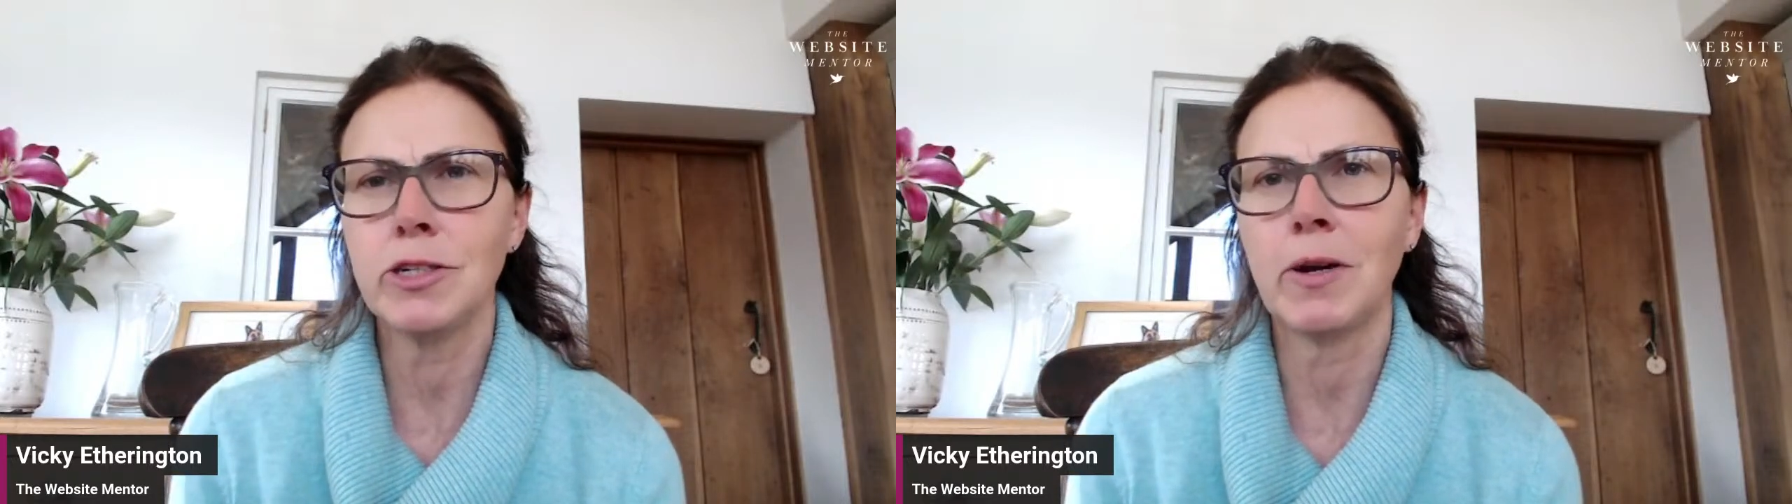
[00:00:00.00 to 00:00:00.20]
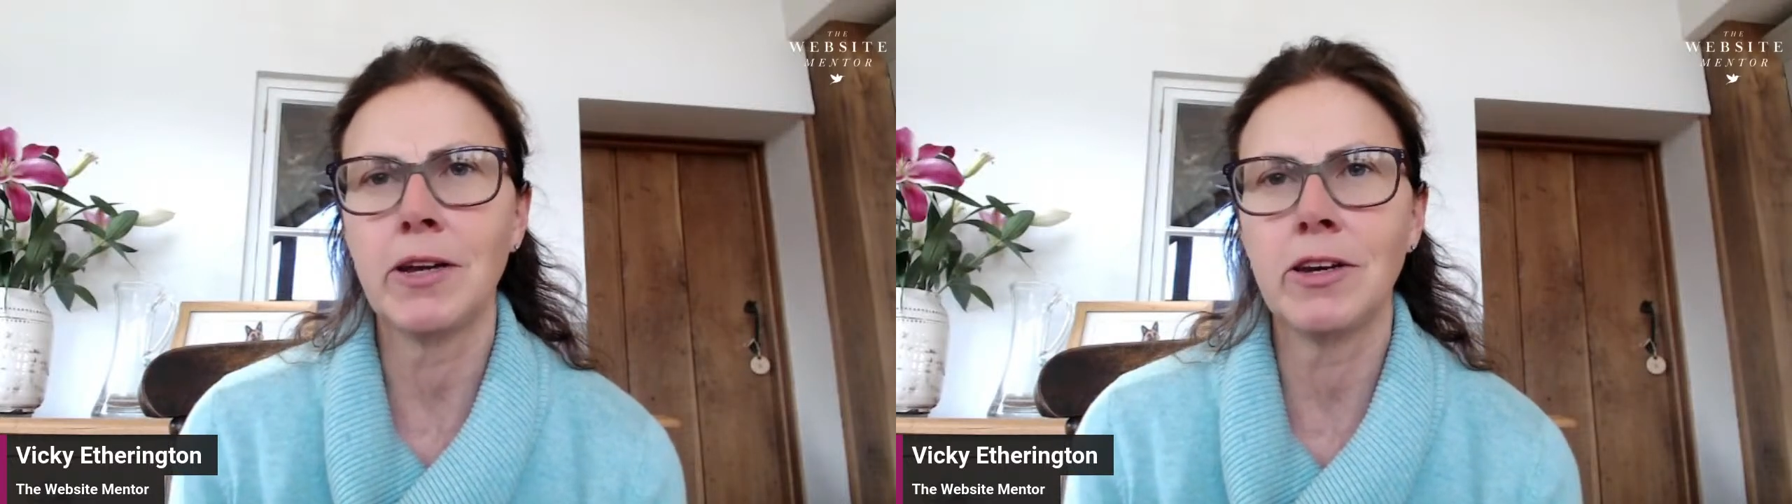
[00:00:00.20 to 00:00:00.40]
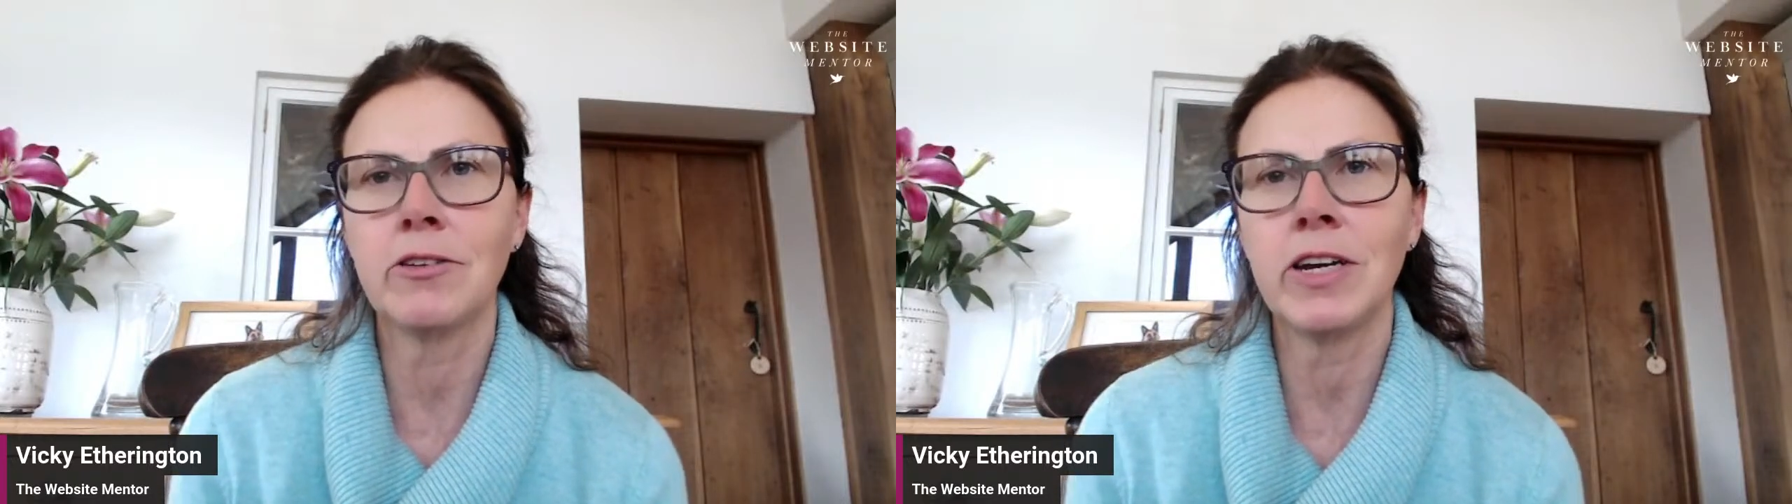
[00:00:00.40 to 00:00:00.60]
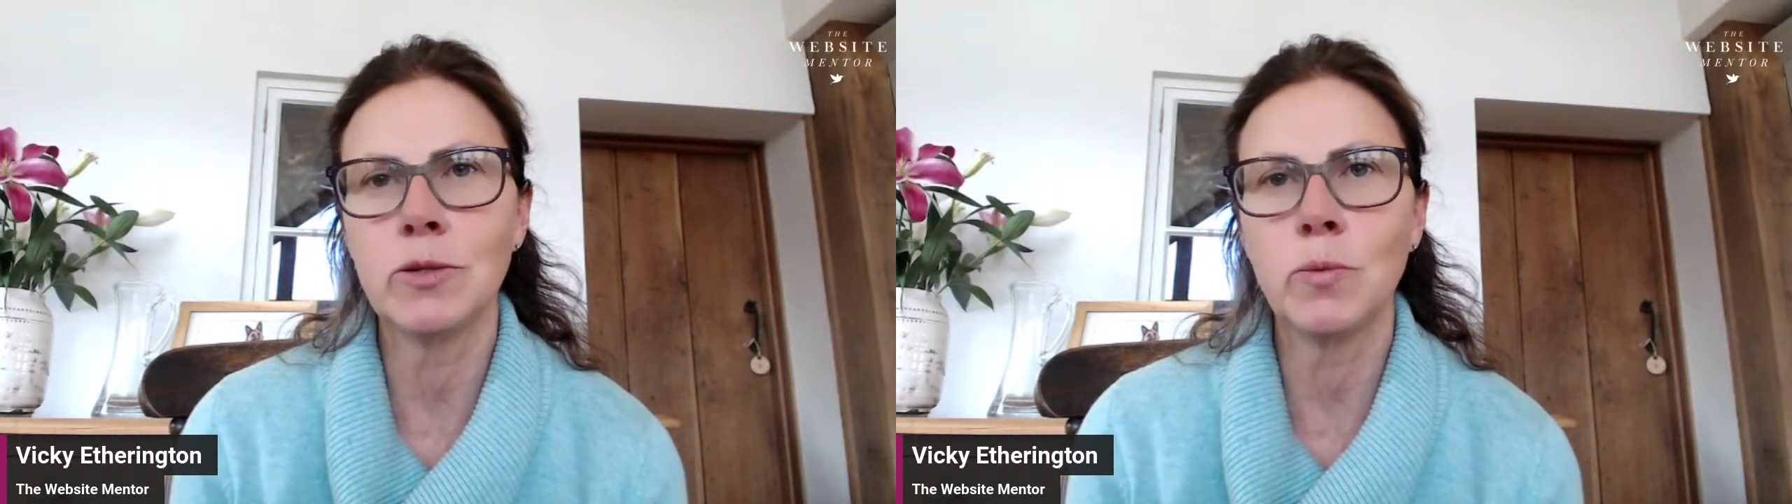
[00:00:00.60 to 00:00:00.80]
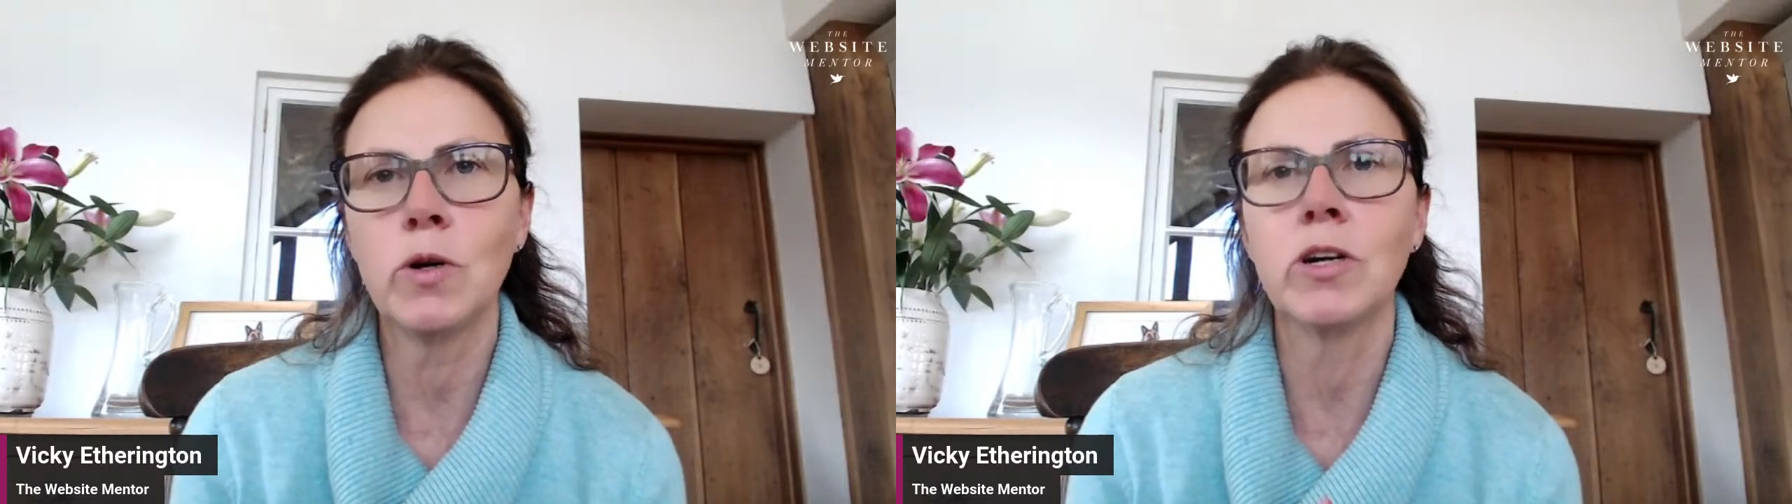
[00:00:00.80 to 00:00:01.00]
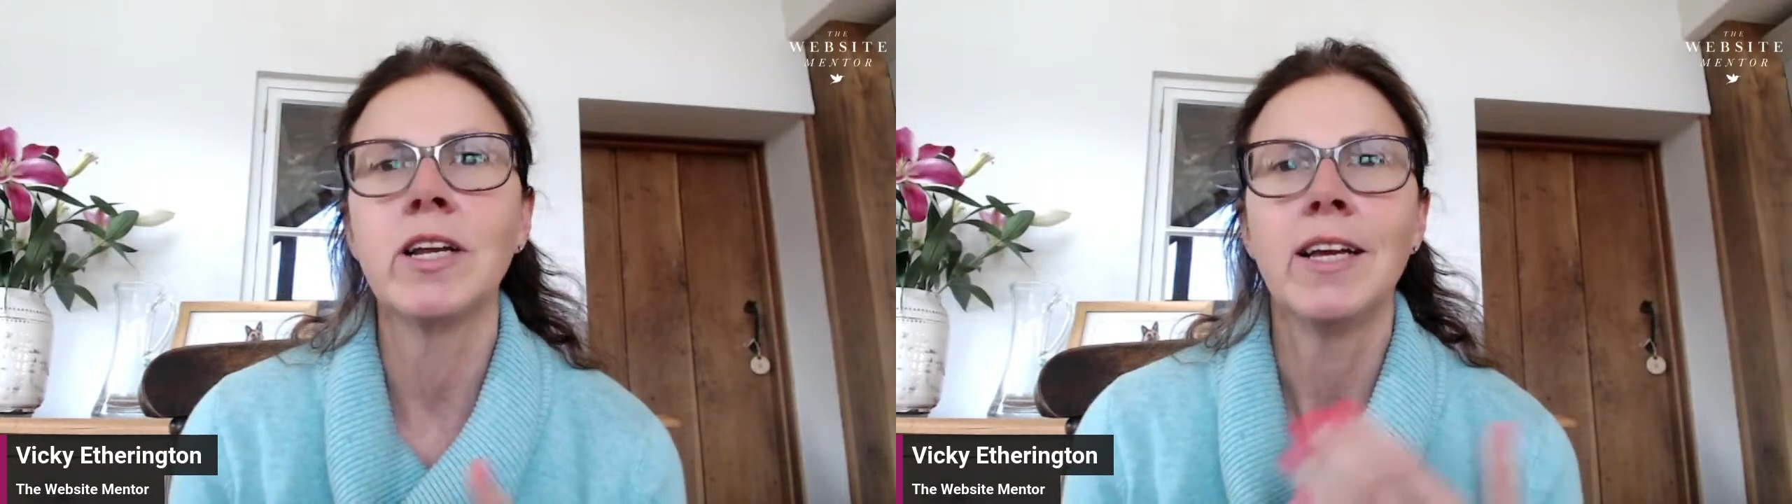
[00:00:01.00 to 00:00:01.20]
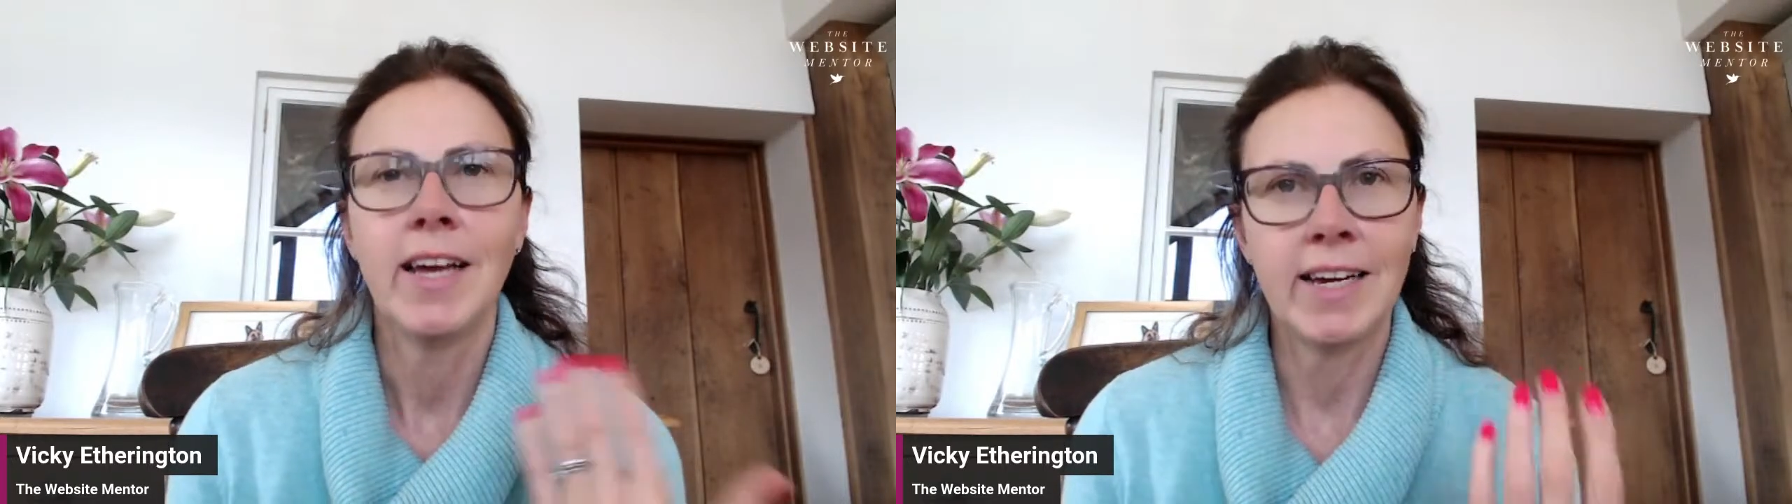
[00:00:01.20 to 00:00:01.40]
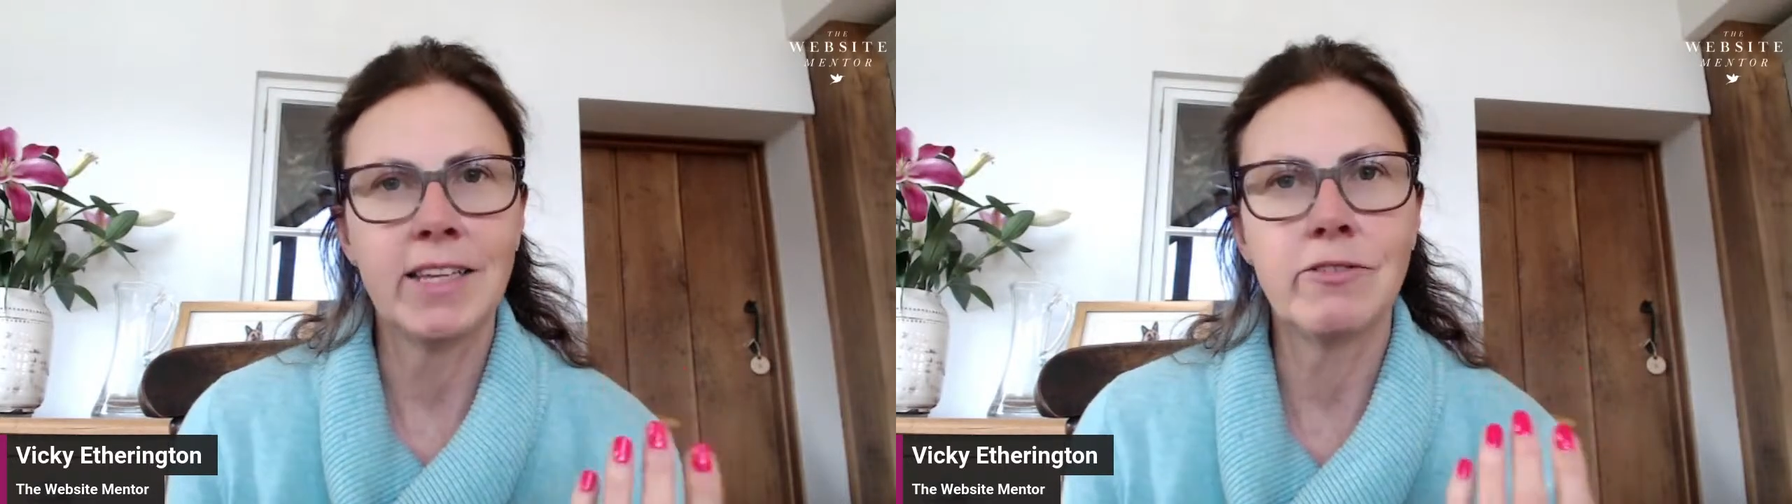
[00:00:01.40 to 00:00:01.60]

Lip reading: I only created one, and then